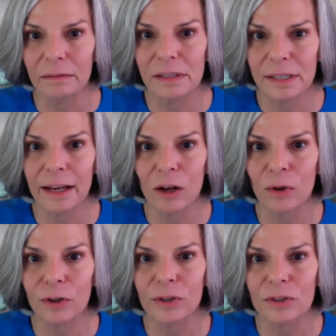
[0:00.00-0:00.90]

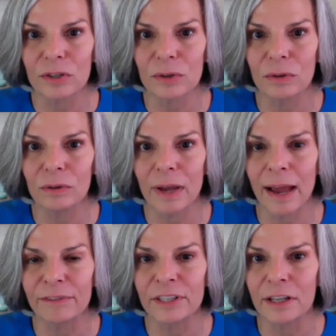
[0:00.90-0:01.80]
stakeholders who
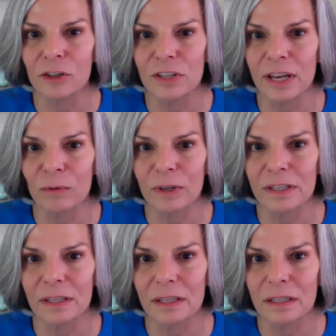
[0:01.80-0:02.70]
have to understand what
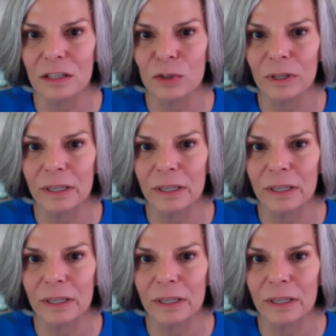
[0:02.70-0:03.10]
citizens really